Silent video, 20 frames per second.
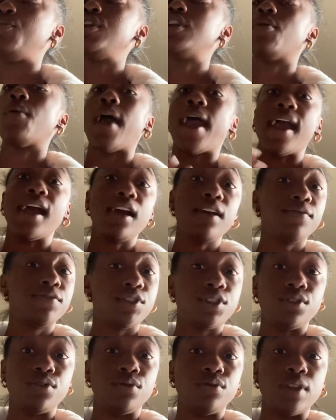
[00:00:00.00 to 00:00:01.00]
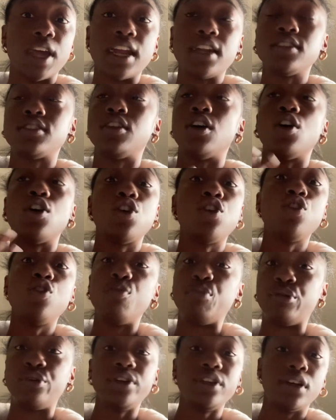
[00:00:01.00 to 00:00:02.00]
don't have to. That is the whole
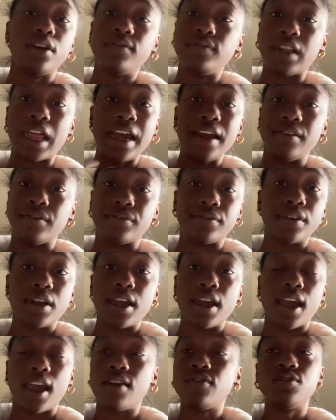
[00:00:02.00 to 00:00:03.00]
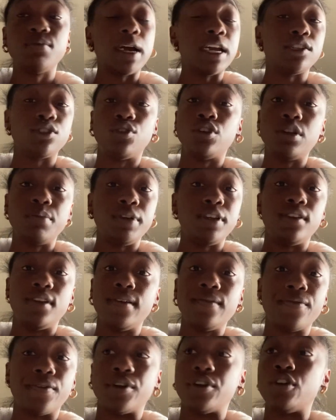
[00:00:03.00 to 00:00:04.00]
point of life. Everybody's going to be
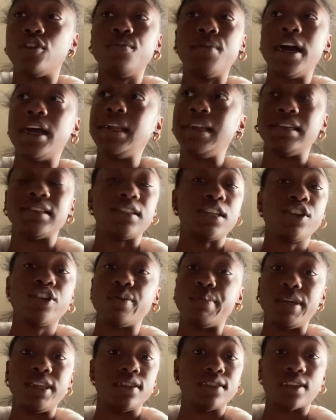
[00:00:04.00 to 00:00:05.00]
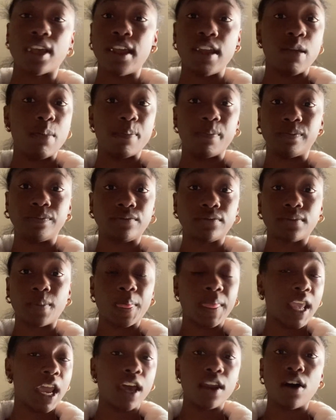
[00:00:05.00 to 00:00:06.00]
different. Nobody is here to be the same
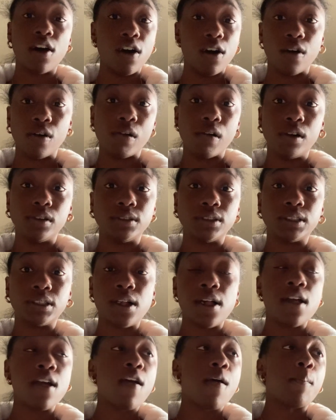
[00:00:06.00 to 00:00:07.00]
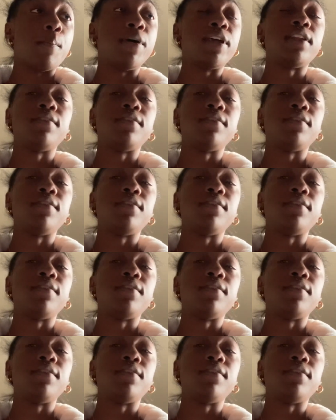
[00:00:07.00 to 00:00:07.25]
at all. But